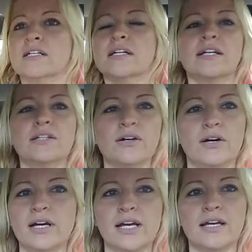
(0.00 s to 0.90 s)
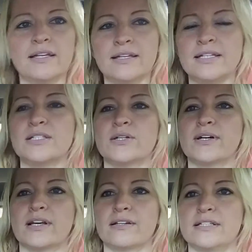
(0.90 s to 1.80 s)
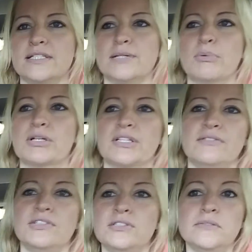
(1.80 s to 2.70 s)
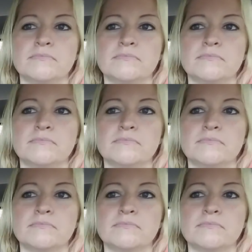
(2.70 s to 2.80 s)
I don't know, I need to do it on a deeper level,